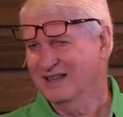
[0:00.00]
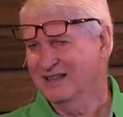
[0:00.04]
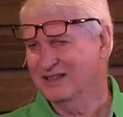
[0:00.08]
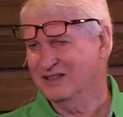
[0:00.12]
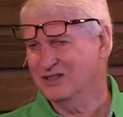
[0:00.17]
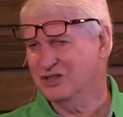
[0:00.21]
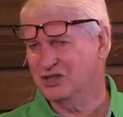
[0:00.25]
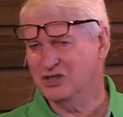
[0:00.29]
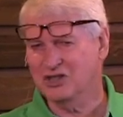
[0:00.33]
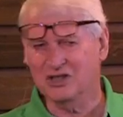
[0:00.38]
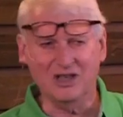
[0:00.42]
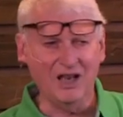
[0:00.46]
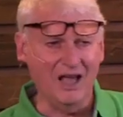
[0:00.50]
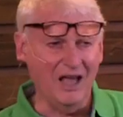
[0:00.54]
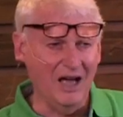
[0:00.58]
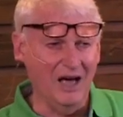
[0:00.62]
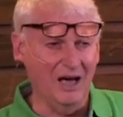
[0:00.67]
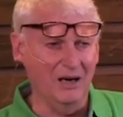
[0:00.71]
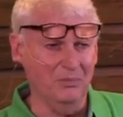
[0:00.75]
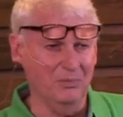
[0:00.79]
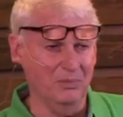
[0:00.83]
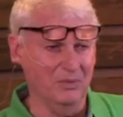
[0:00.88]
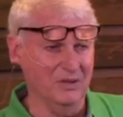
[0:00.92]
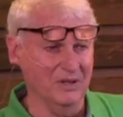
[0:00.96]

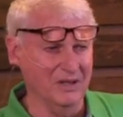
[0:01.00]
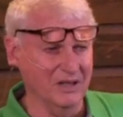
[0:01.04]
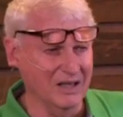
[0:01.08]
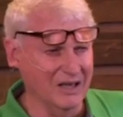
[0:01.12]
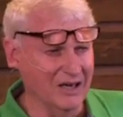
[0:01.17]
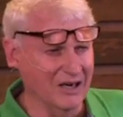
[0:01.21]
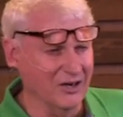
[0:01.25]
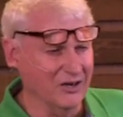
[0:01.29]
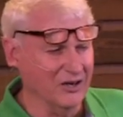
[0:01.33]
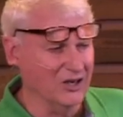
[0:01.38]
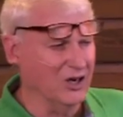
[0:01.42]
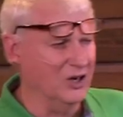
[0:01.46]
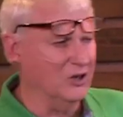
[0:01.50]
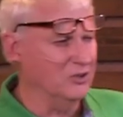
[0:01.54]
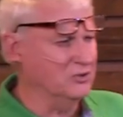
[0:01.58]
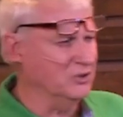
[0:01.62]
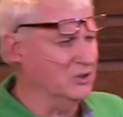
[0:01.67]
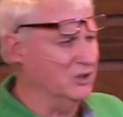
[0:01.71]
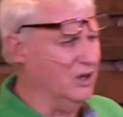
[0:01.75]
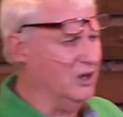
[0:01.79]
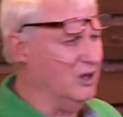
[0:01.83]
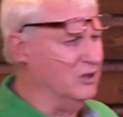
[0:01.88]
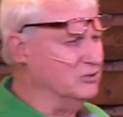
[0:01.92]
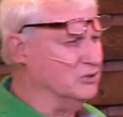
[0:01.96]
step in our
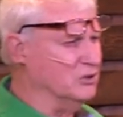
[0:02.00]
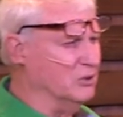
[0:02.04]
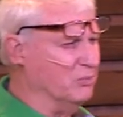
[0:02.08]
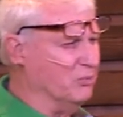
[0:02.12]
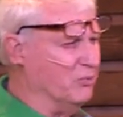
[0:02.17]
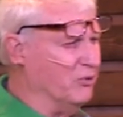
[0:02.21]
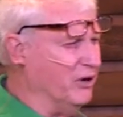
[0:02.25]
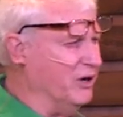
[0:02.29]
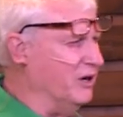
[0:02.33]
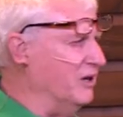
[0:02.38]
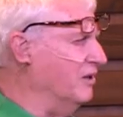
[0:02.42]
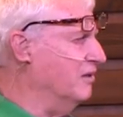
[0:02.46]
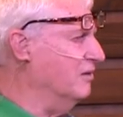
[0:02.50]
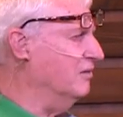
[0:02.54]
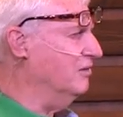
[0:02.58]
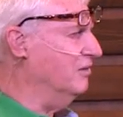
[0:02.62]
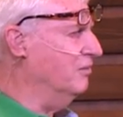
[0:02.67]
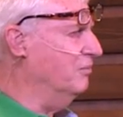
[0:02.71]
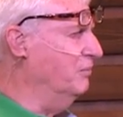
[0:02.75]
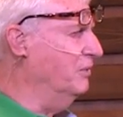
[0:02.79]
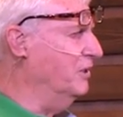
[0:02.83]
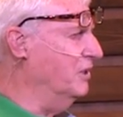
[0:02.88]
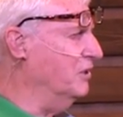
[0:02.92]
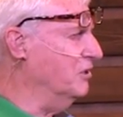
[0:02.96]
Golden Altar Prayer
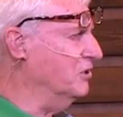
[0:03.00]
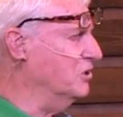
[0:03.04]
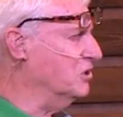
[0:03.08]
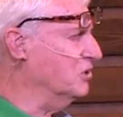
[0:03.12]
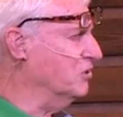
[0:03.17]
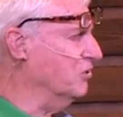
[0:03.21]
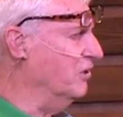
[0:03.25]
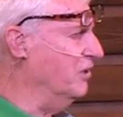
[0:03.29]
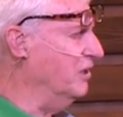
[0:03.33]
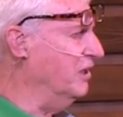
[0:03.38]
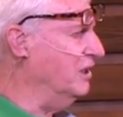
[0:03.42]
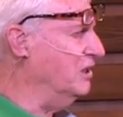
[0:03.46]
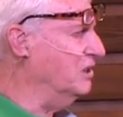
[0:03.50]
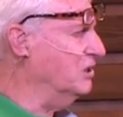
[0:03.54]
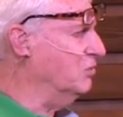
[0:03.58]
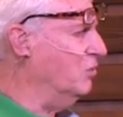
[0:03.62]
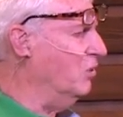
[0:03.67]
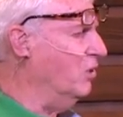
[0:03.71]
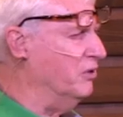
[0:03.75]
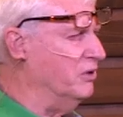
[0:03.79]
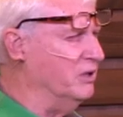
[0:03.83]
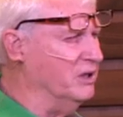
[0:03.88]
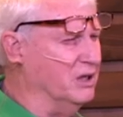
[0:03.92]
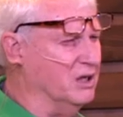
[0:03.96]
ministry. He's
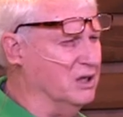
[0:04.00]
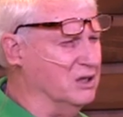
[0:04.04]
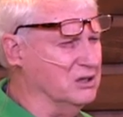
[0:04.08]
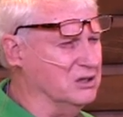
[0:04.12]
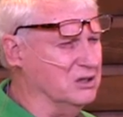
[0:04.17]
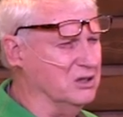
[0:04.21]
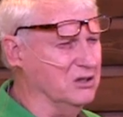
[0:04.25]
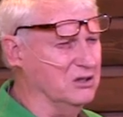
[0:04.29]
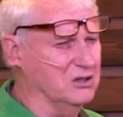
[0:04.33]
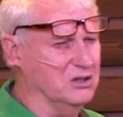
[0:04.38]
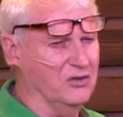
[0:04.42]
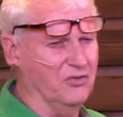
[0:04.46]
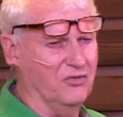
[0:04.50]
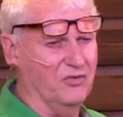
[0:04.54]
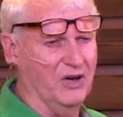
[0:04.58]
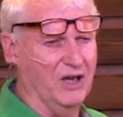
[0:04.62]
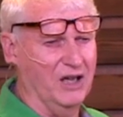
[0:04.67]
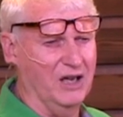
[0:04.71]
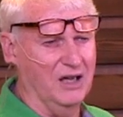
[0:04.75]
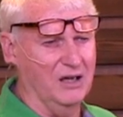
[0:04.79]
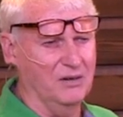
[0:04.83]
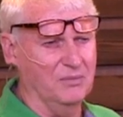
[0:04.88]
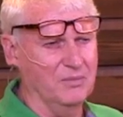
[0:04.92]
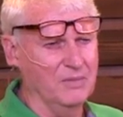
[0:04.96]
wanting us to
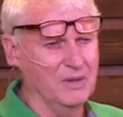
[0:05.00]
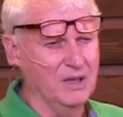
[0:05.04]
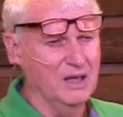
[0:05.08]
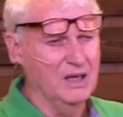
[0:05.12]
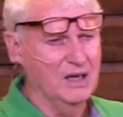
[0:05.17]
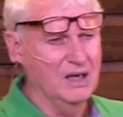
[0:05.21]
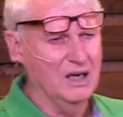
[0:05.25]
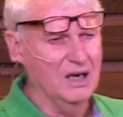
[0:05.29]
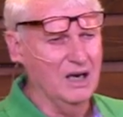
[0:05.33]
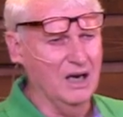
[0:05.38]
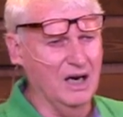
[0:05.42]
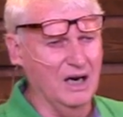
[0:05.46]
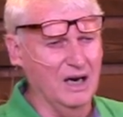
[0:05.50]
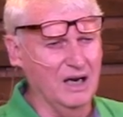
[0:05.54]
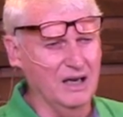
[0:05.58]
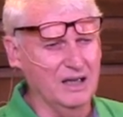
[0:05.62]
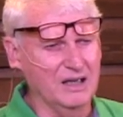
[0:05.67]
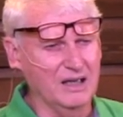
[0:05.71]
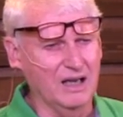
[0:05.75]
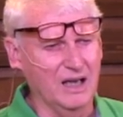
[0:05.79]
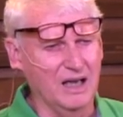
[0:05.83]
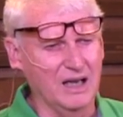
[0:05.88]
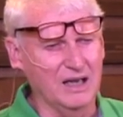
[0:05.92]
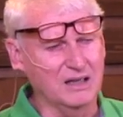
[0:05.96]
develop
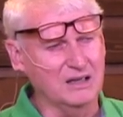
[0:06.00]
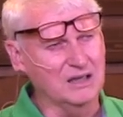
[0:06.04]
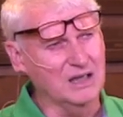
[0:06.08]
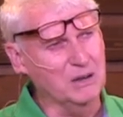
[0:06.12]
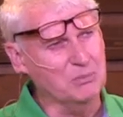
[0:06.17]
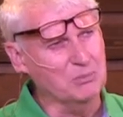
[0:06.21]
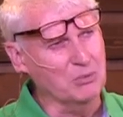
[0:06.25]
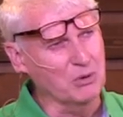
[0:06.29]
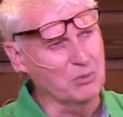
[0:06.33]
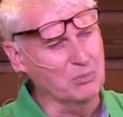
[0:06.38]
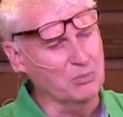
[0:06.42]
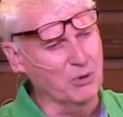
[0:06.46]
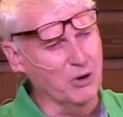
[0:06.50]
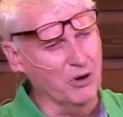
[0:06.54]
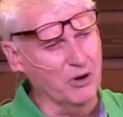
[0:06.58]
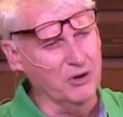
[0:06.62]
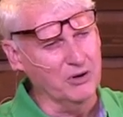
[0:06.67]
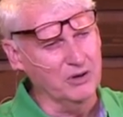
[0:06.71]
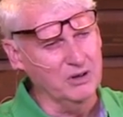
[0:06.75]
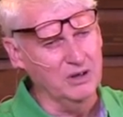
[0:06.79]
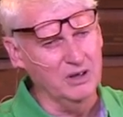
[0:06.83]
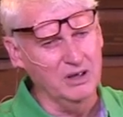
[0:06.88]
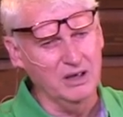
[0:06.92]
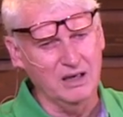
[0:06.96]
a deeper
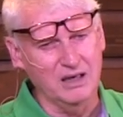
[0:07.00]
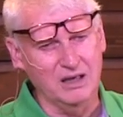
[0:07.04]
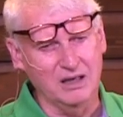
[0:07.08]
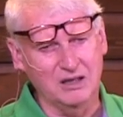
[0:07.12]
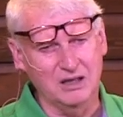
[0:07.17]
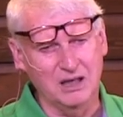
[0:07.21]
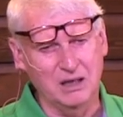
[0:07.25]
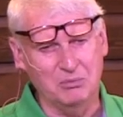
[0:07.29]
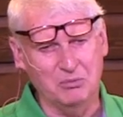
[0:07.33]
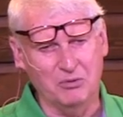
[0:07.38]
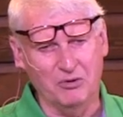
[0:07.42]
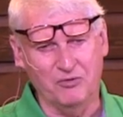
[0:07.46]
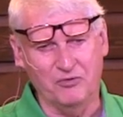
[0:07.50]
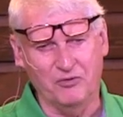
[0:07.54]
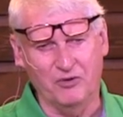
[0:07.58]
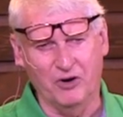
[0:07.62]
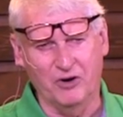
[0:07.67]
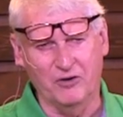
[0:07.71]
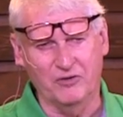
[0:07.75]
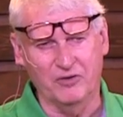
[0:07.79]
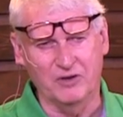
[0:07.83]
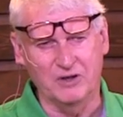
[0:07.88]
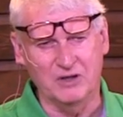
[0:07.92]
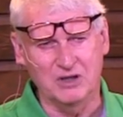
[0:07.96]
burden and a deeper
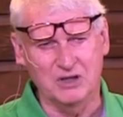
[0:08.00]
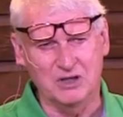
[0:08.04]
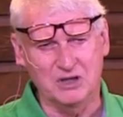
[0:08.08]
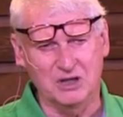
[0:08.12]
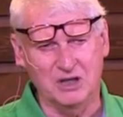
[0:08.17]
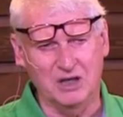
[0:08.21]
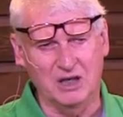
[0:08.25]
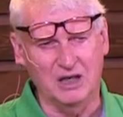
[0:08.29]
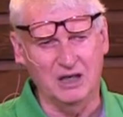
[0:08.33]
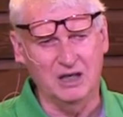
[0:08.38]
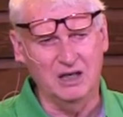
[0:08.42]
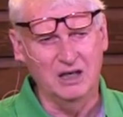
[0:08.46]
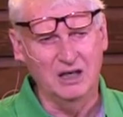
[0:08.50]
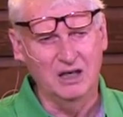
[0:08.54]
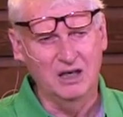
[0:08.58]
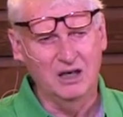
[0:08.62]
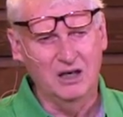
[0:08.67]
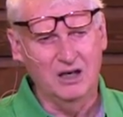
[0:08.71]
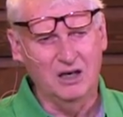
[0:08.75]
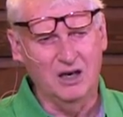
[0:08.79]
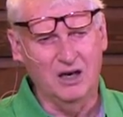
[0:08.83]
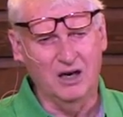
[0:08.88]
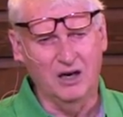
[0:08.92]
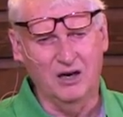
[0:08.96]
fervency
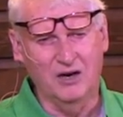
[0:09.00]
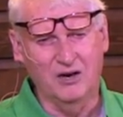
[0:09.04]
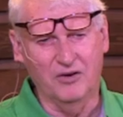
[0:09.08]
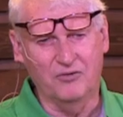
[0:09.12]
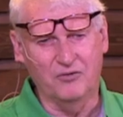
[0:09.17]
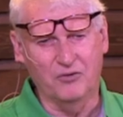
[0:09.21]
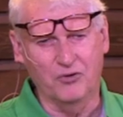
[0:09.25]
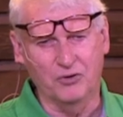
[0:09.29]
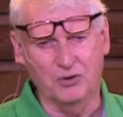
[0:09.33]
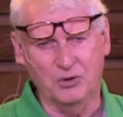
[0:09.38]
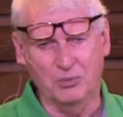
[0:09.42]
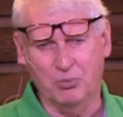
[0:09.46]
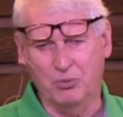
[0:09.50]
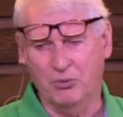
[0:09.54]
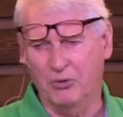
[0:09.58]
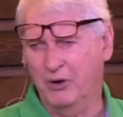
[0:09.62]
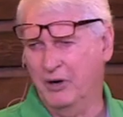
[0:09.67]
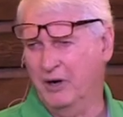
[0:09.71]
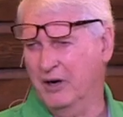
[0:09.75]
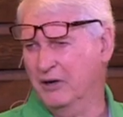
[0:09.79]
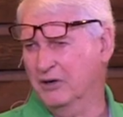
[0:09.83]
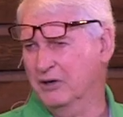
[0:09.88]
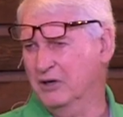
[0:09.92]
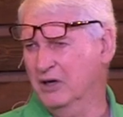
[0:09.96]
for the
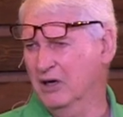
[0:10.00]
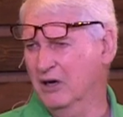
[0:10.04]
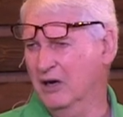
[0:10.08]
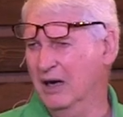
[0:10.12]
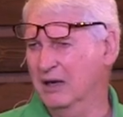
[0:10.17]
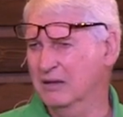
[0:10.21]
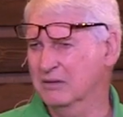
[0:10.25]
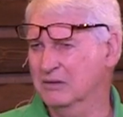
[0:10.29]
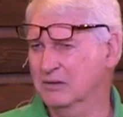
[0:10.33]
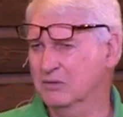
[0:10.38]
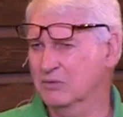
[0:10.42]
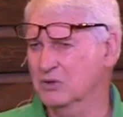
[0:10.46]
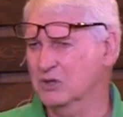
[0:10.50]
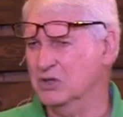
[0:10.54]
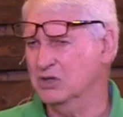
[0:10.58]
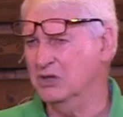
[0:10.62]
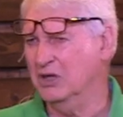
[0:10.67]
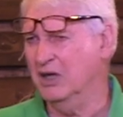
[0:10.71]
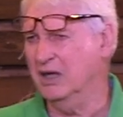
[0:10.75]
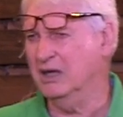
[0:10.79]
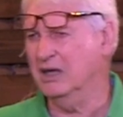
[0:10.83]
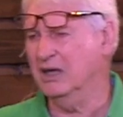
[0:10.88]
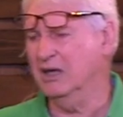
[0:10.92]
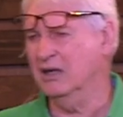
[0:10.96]
prayer. You know, I was
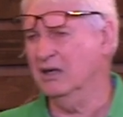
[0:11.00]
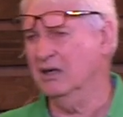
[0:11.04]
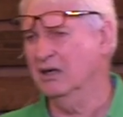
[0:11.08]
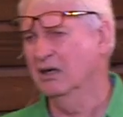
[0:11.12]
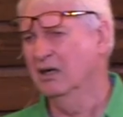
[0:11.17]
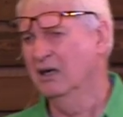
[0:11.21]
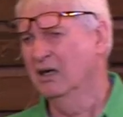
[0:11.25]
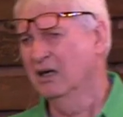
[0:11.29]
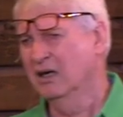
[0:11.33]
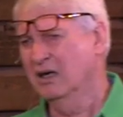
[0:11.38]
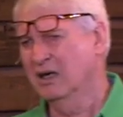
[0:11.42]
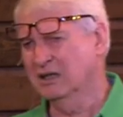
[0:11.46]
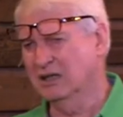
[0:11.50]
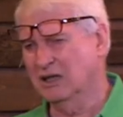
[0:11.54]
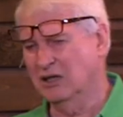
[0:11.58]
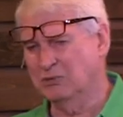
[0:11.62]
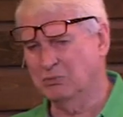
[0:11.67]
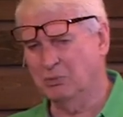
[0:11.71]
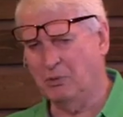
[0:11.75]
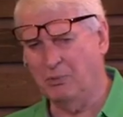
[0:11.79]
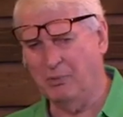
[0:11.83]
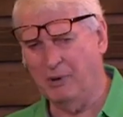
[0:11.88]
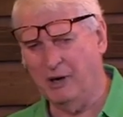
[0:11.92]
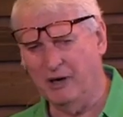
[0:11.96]
thinking as I
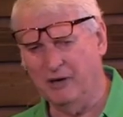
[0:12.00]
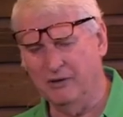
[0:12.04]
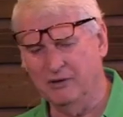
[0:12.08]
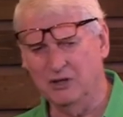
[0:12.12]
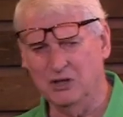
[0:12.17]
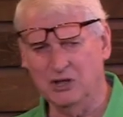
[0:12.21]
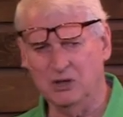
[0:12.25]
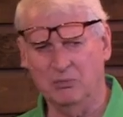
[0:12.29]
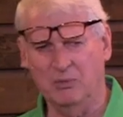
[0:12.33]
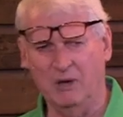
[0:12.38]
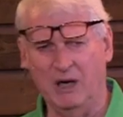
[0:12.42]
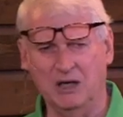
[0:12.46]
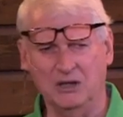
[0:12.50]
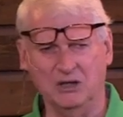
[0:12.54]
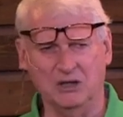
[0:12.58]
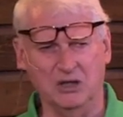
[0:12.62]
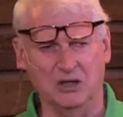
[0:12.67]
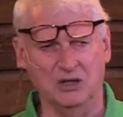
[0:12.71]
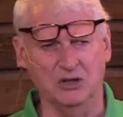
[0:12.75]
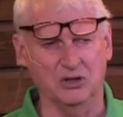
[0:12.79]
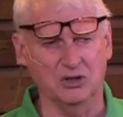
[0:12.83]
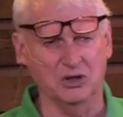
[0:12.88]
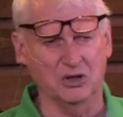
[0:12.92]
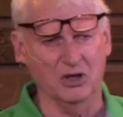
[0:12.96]
was preparing this
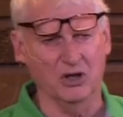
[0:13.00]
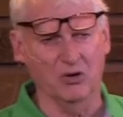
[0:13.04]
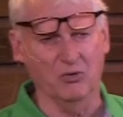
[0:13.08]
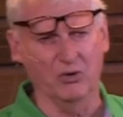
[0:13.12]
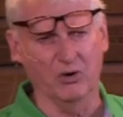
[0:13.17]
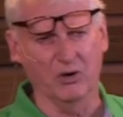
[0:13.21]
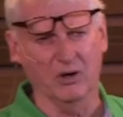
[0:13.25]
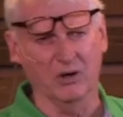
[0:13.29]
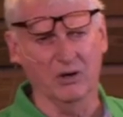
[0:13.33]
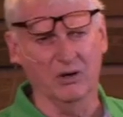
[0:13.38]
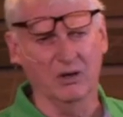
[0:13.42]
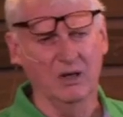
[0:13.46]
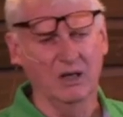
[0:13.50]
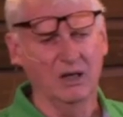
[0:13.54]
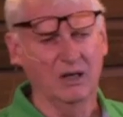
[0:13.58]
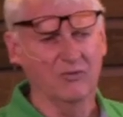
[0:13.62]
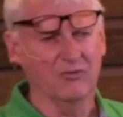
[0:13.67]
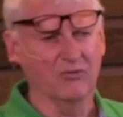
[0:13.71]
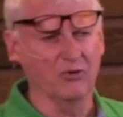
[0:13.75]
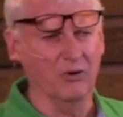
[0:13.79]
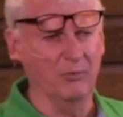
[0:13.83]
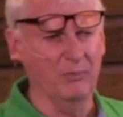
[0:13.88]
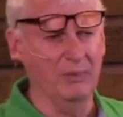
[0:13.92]
message, you know, we're for